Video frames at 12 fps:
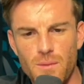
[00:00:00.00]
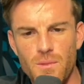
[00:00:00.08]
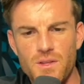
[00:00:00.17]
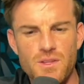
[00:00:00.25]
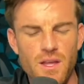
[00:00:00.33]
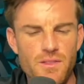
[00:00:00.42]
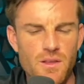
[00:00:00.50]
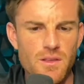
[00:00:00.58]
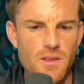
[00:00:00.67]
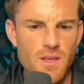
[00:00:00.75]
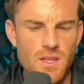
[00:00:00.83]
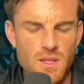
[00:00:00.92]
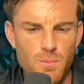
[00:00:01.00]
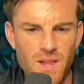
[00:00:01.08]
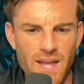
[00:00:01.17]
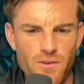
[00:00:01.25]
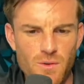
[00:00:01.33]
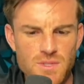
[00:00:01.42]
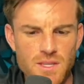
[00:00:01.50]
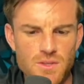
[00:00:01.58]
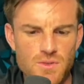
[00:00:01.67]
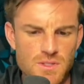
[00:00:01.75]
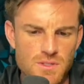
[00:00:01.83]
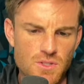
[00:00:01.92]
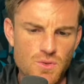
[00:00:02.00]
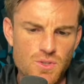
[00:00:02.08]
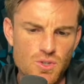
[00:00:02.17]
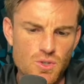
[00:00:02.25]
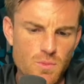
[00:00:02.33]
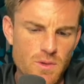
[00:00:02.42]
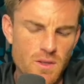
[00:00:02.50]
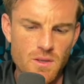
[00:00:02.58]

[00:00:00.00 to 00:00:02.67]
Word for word: I'm on the the platforms I use is YouTube,